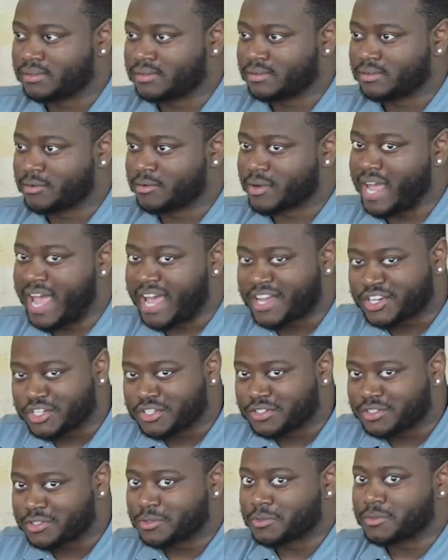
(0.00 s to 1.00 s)

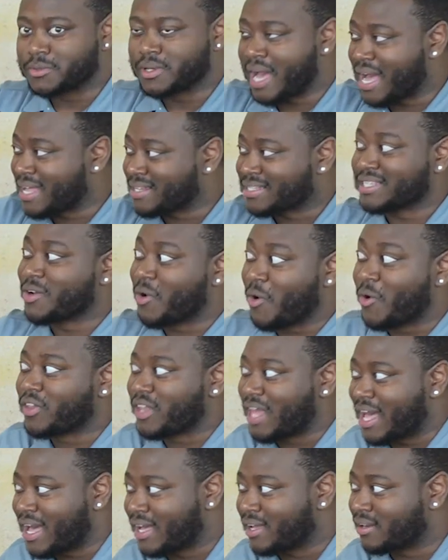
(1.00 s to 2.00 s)
reactions to content
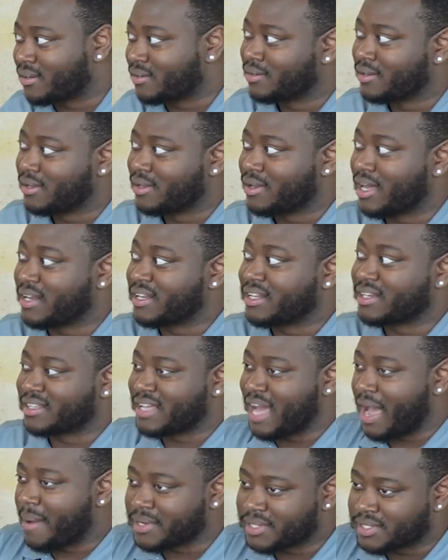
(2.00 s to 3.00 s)
online. I did
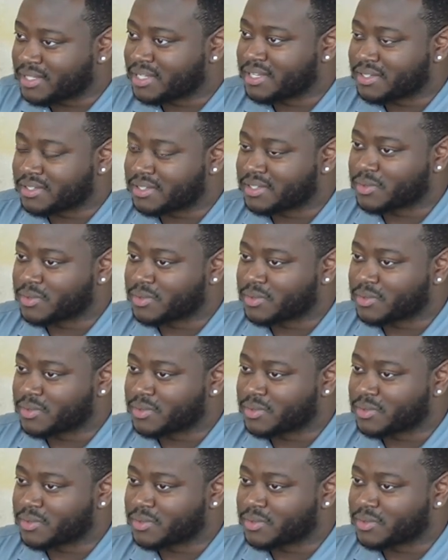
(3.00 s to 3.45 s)
comedy skits as